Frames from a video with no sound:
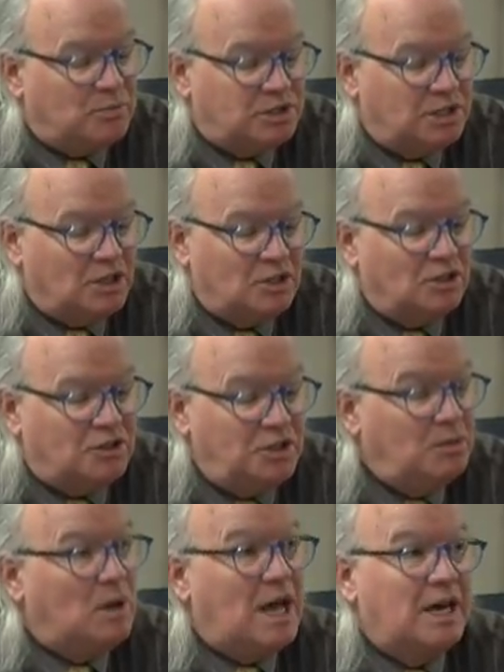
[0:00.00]
particular
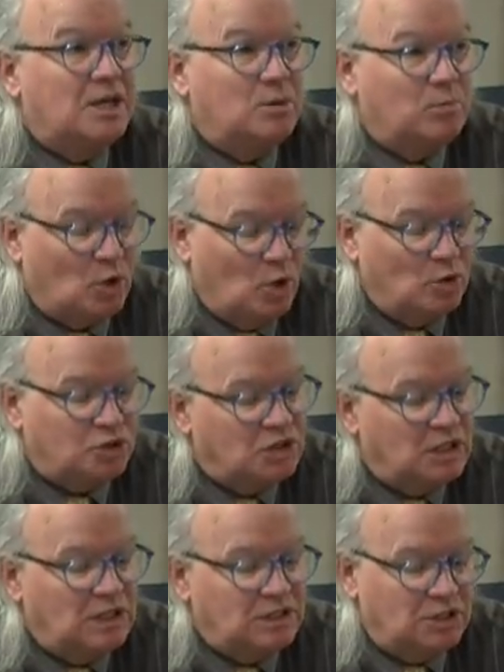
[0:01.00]
thematic
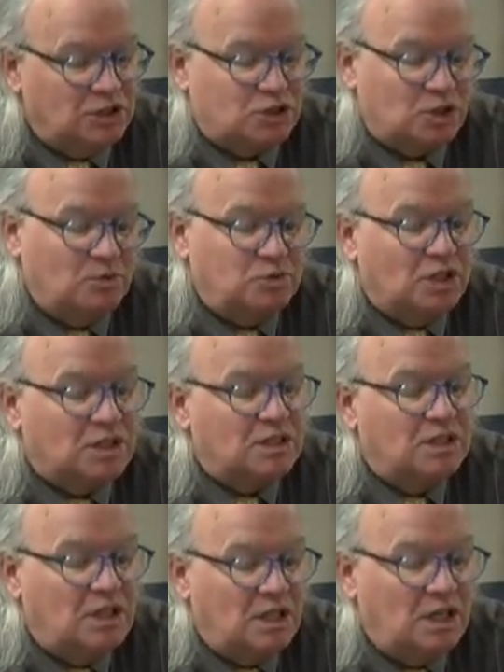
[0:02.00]
approach to the subject.